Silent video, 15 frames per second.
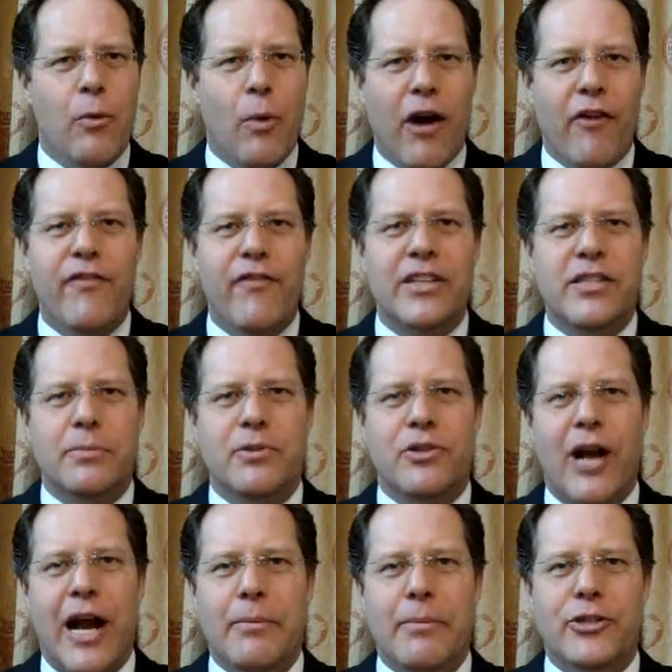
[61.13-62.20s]
while fixed
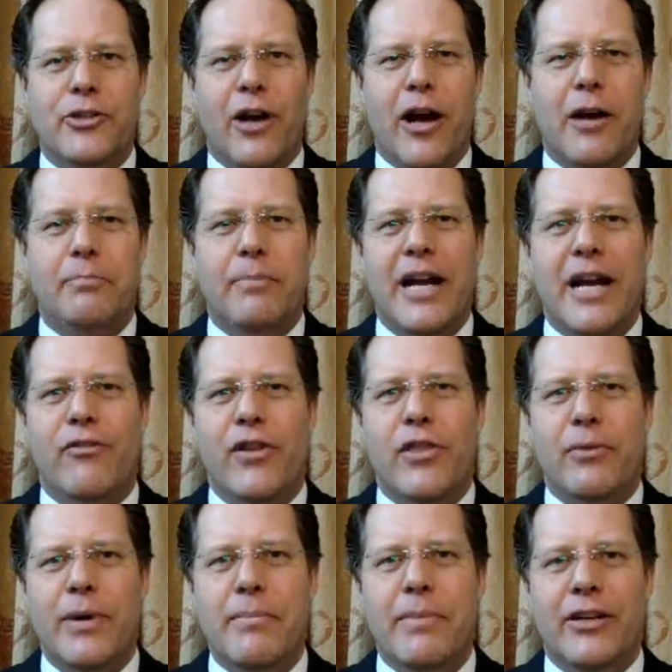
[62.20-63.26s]
subscribers dropped by over
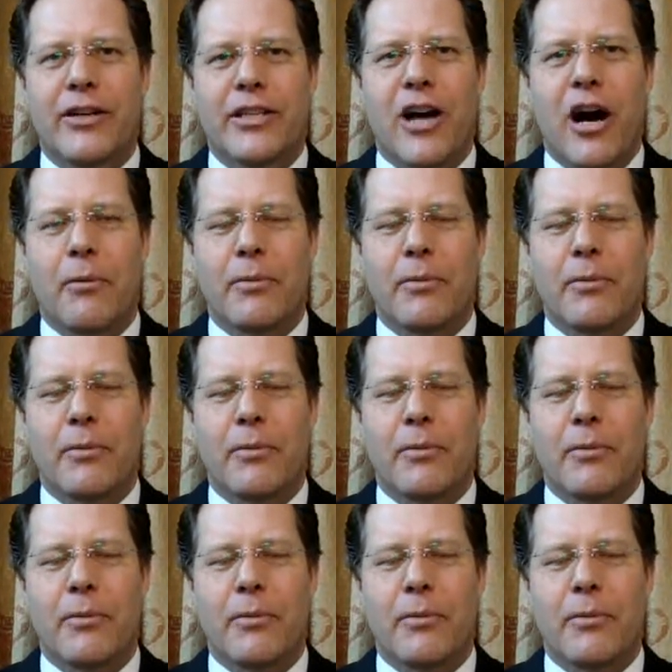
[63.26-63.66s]
3 million to